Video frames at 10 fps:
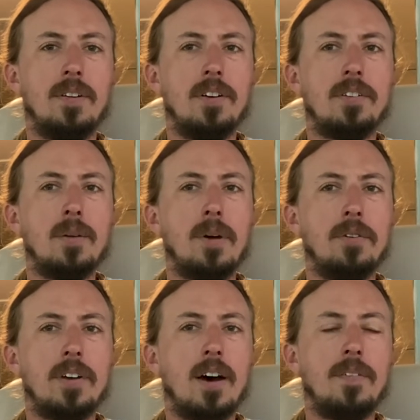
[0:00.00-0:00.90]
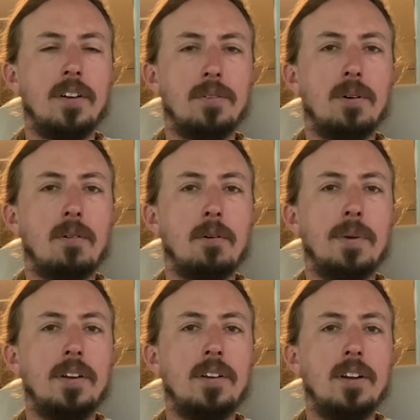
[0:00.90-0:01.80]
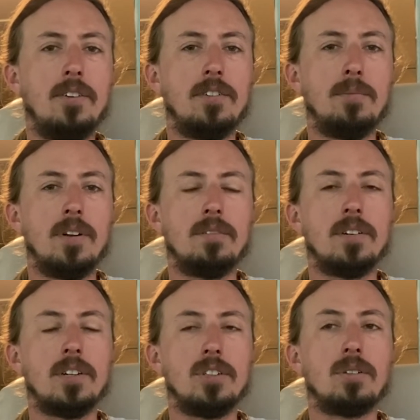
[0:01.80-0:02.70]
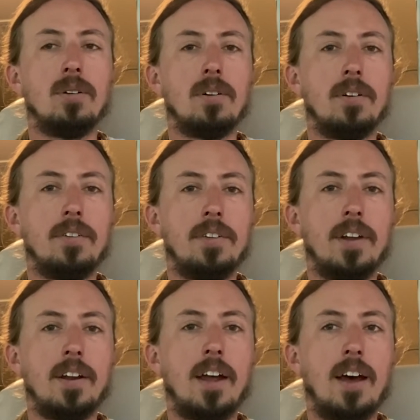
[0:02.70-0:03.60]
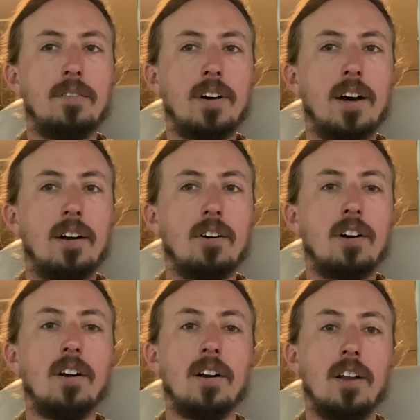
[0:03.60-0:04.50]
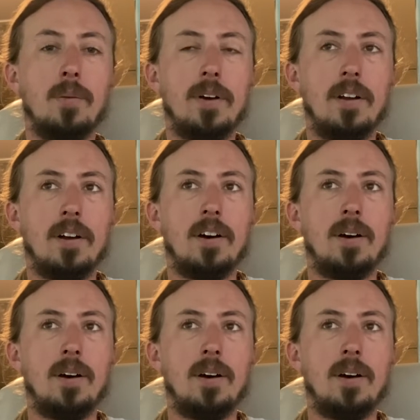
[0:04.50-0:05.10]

first and most obvious one would be to use some different controllers that have a higher current limit.